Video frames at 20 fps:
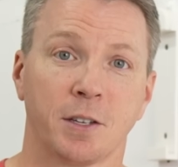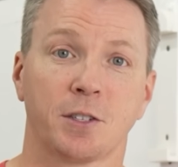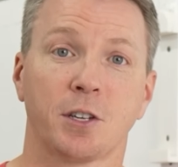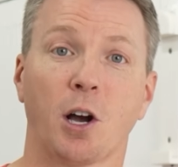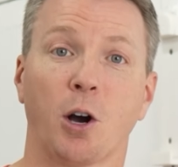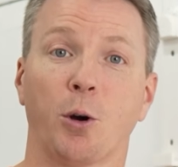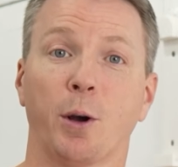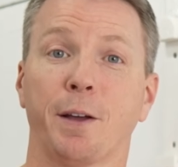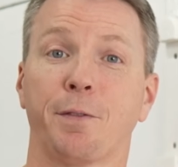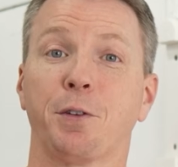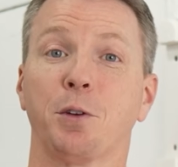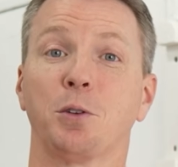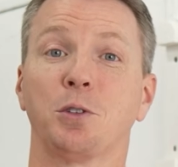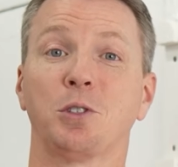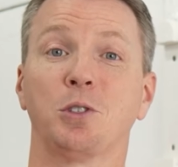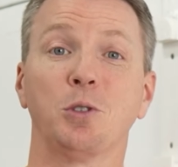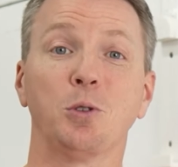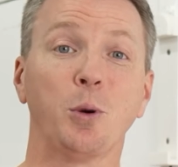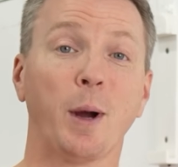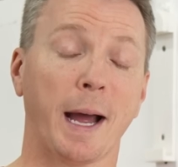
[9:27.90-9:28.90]
So if you
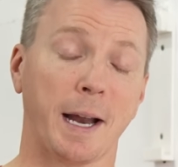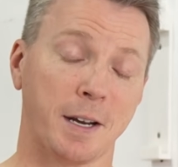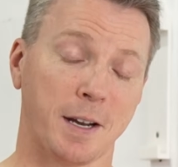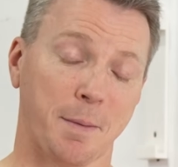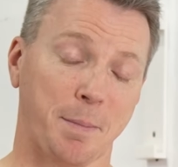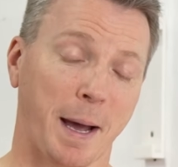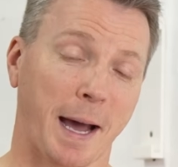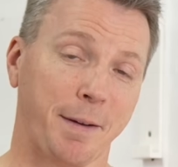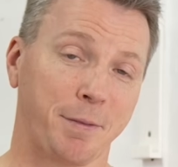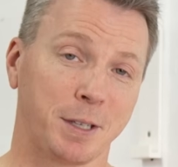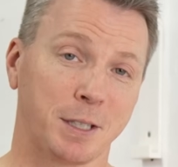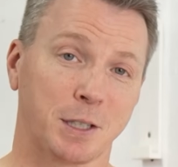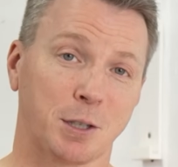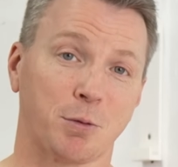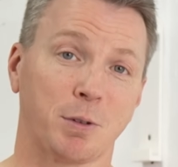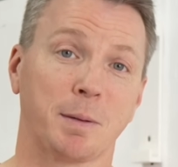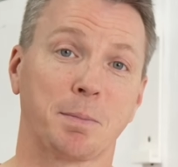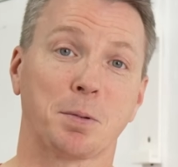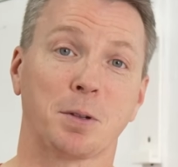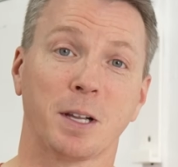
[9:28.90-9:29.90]
do end up having to
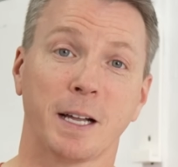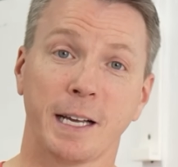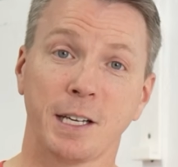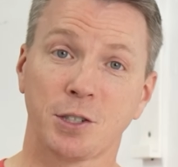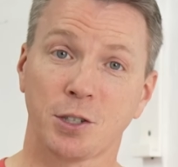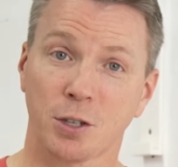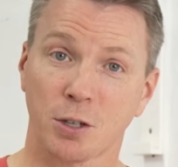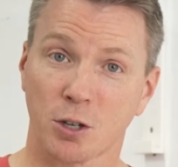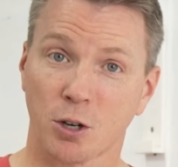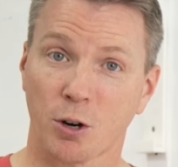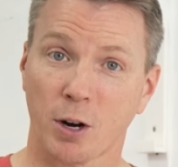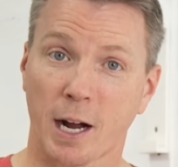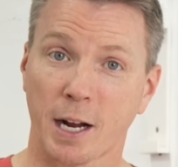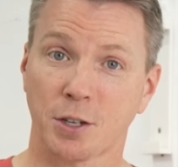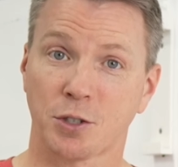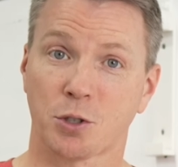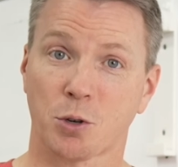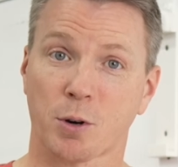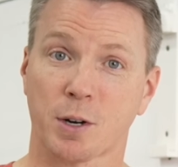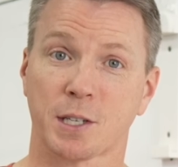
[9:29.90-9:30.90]
replace your
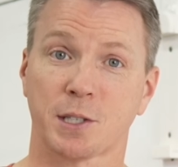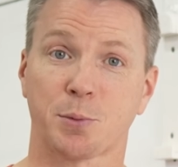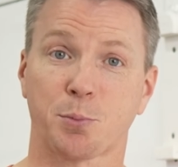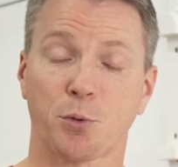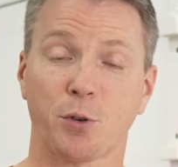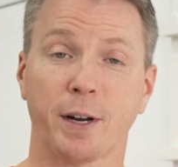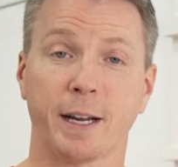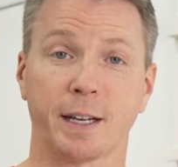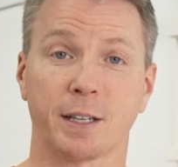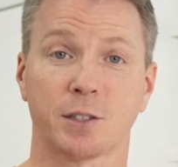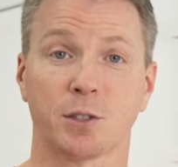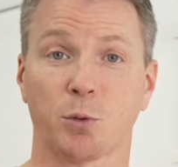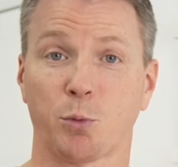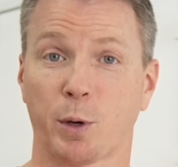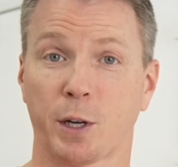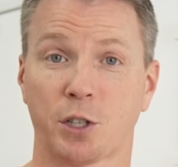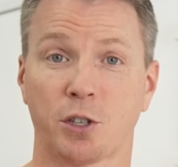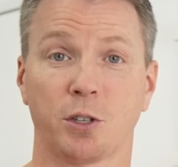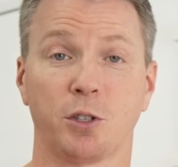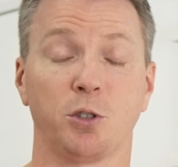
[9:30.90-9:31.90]
garage door springs,
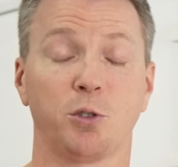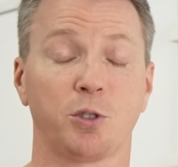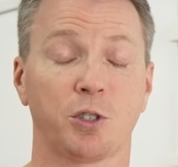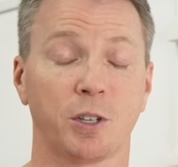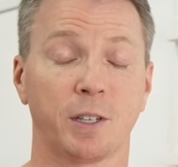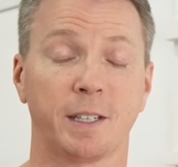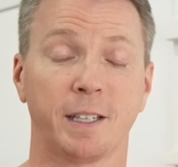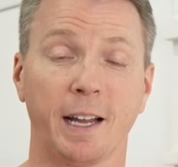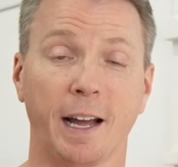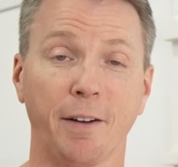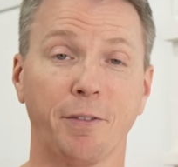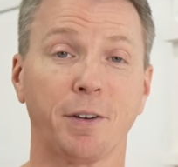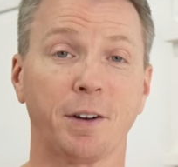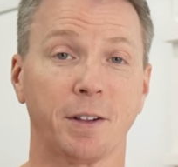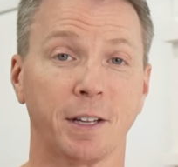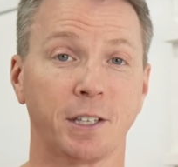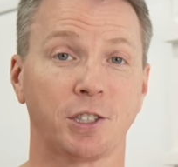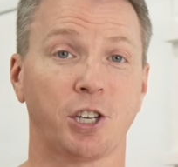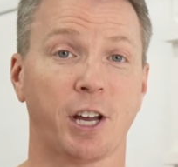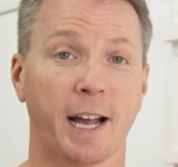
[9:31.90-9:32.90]
which you should
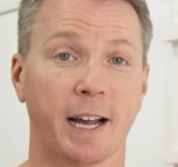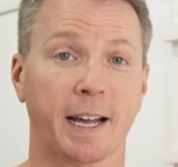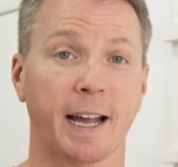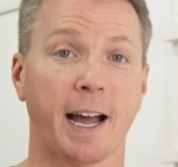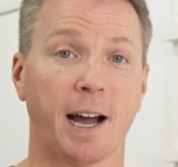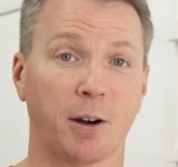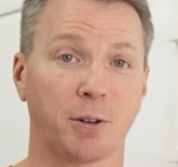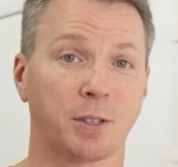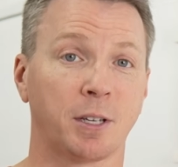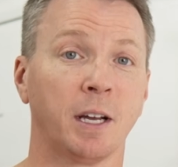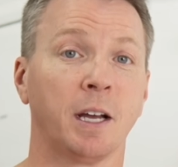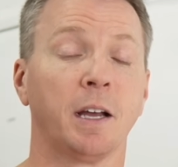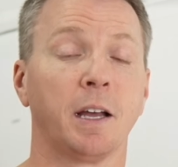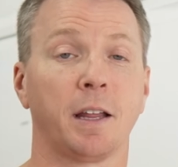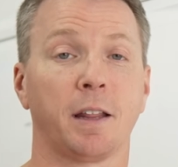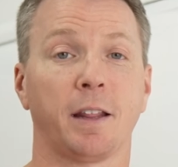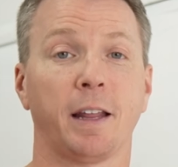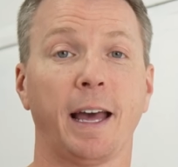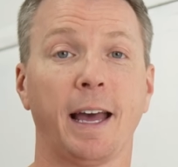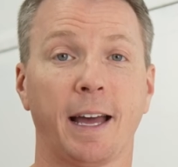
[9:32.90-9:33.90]
definitely check out,
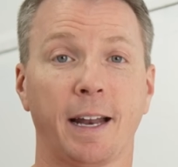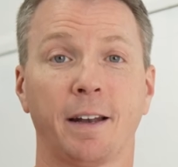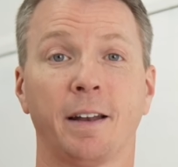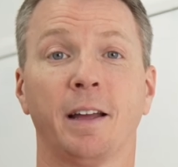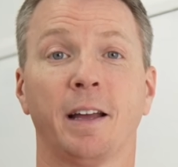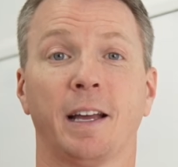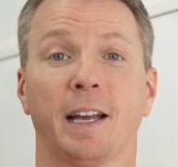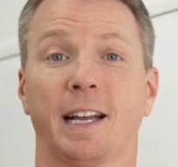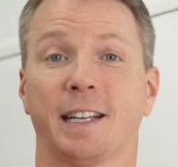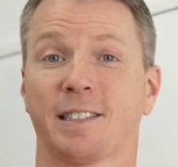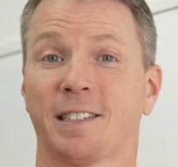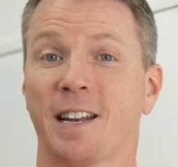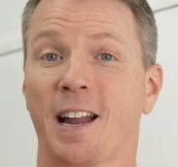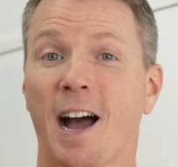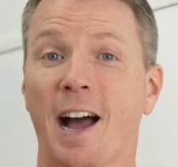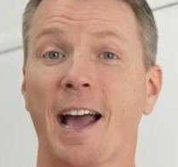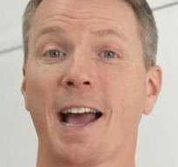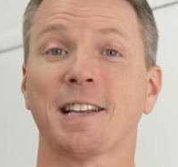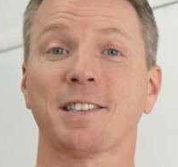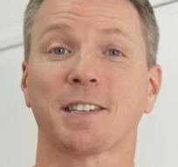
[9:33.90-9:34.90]
then it's
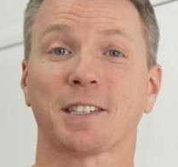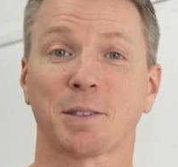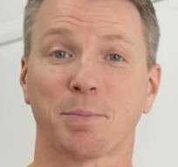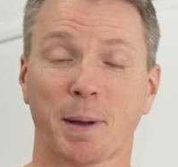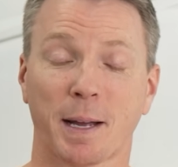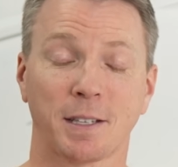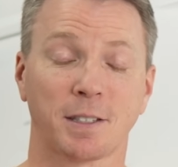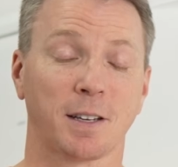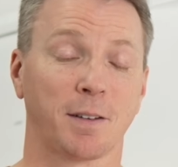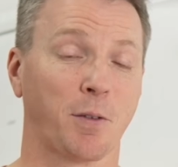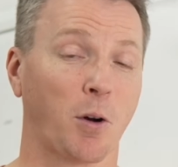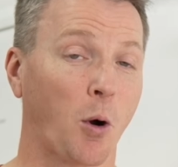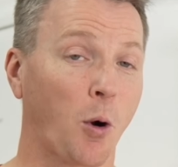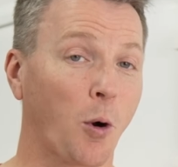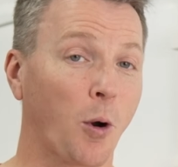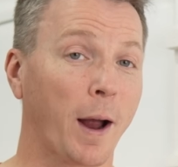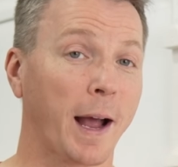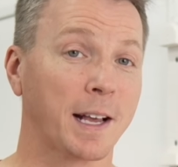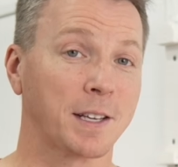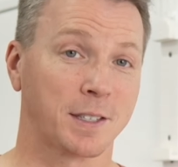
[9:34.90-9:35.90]
not as expensive
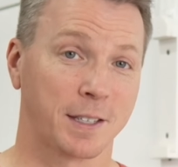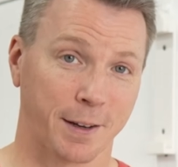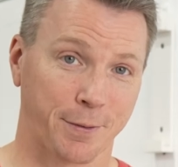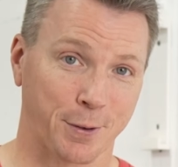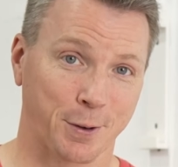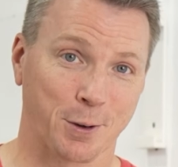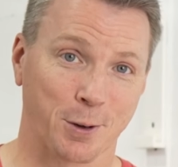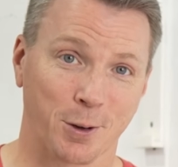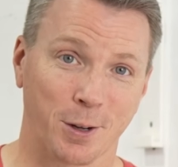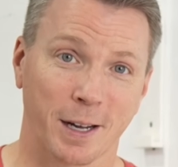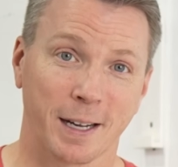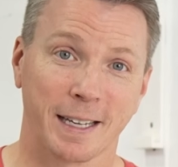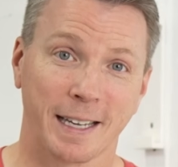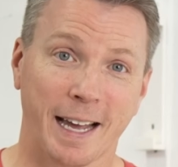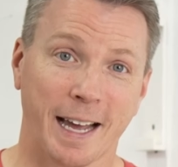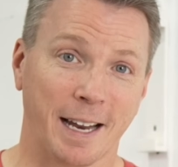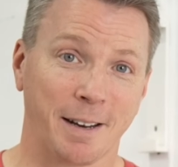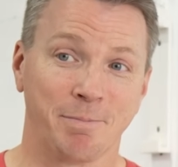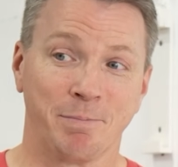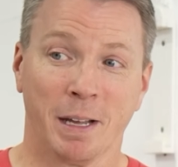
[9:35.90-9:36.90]
or as difficult,
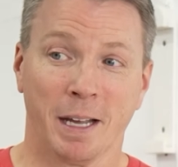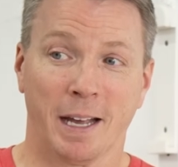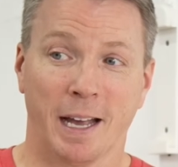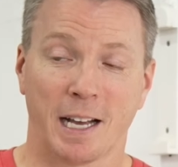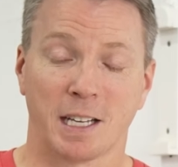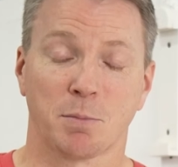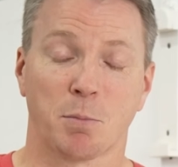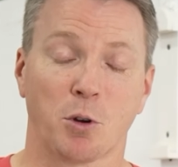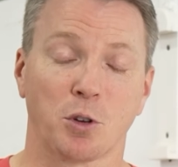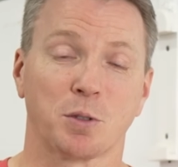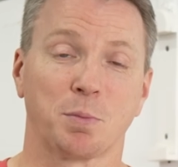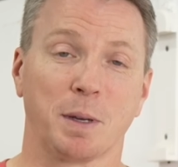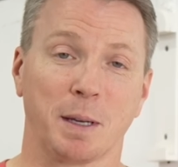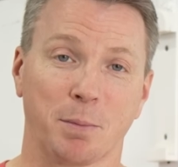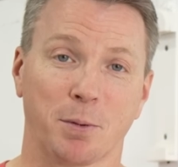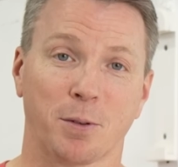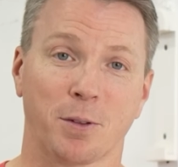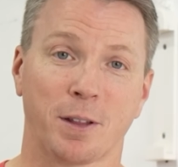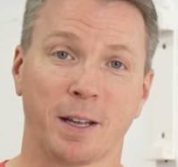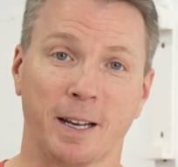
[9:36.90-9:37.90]
again, as most
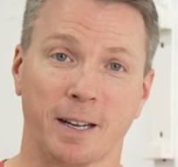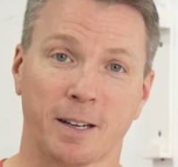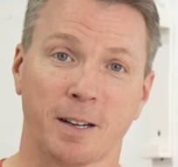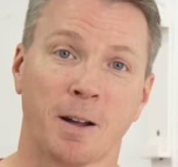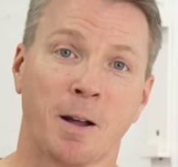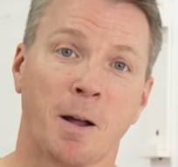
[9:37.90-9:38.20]
people think.